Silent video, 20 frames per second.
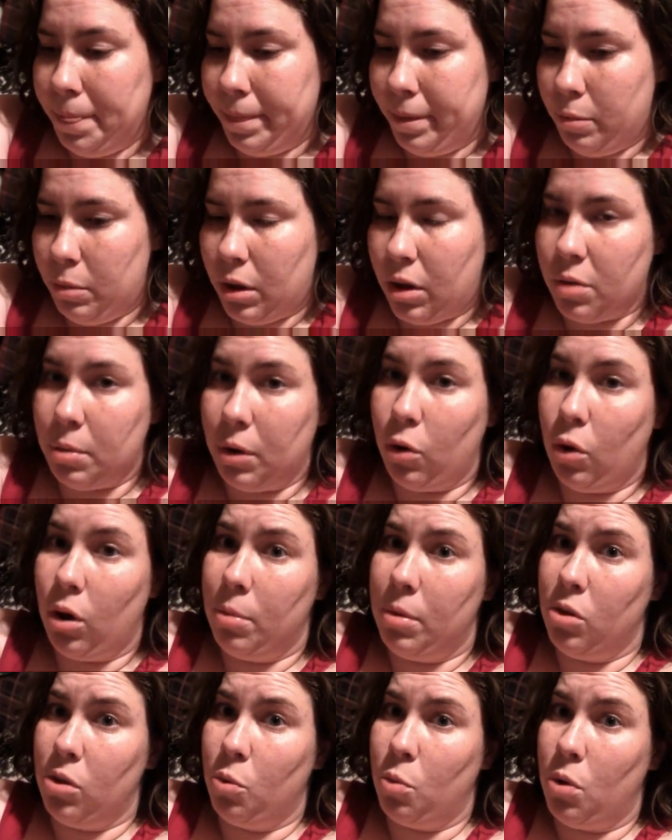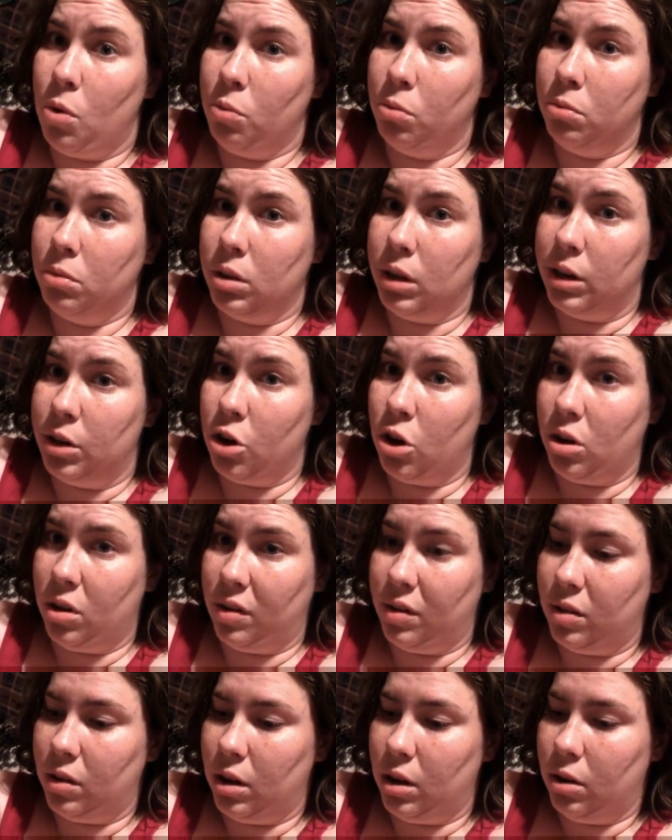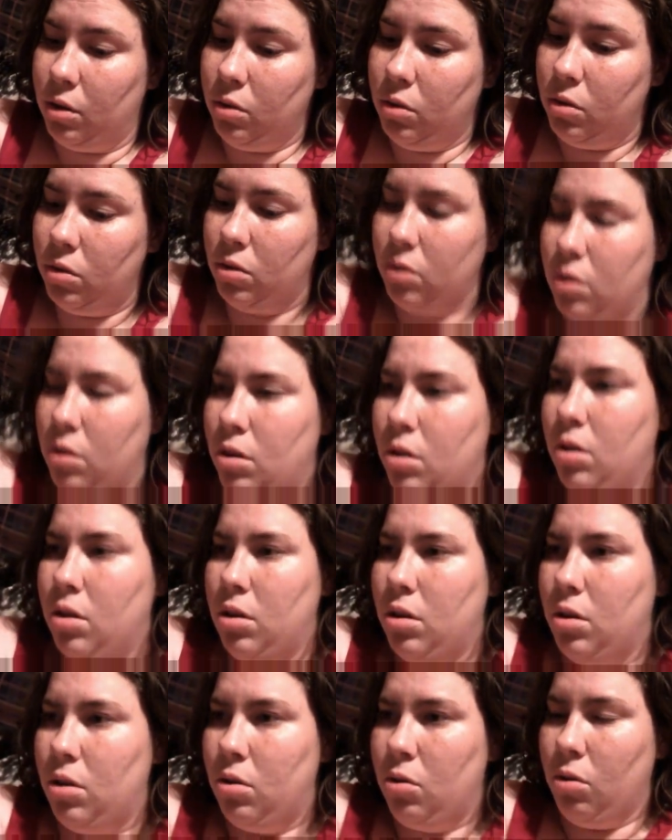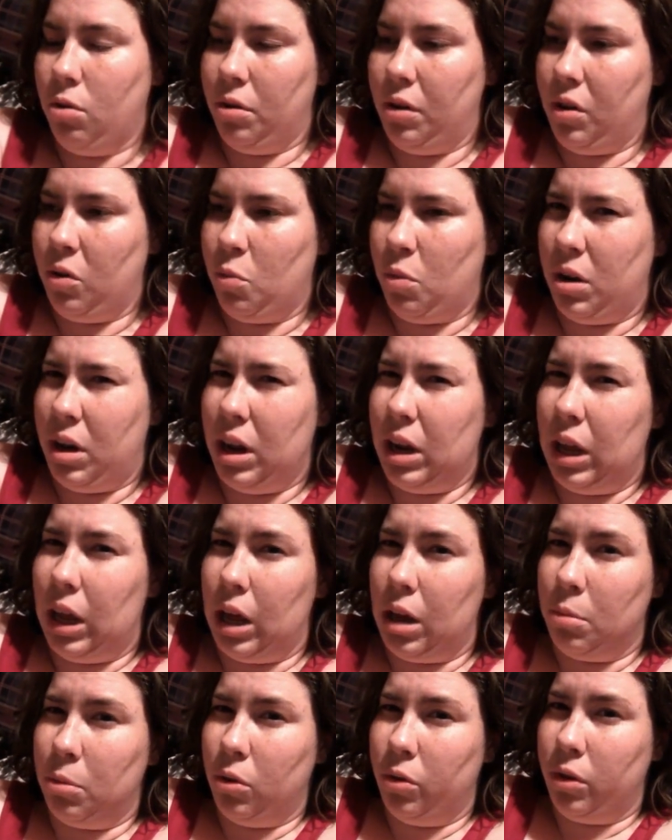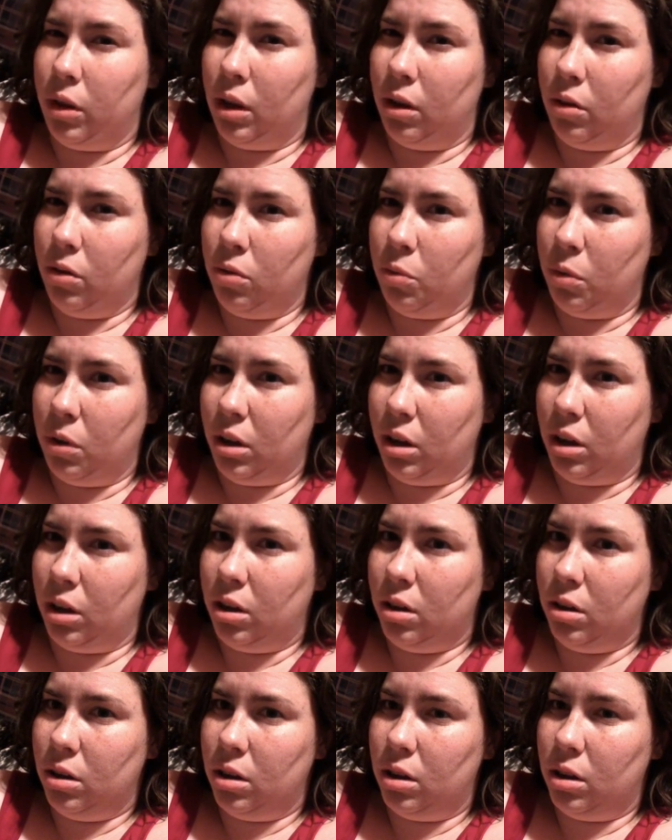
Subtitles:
because my grandmother won't let dogs in the house, or doesn't want any animal in the house, really.